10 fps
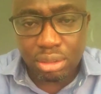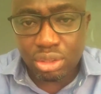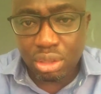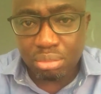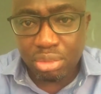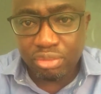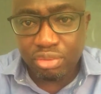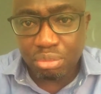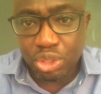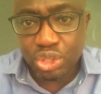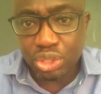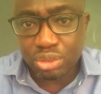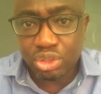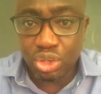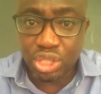some
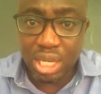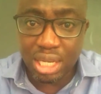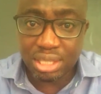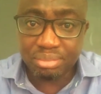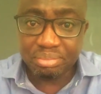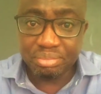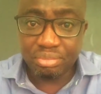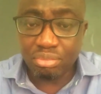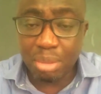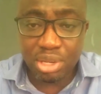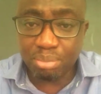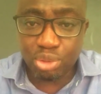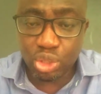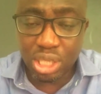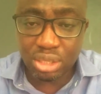information such as maybe the
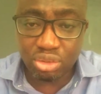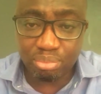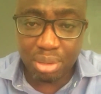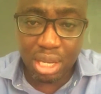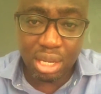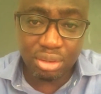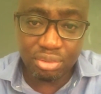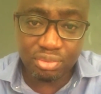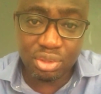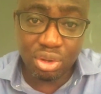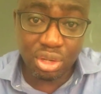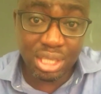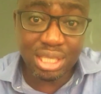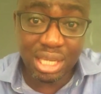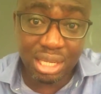project you've
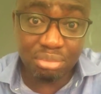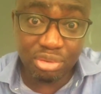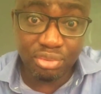undertaken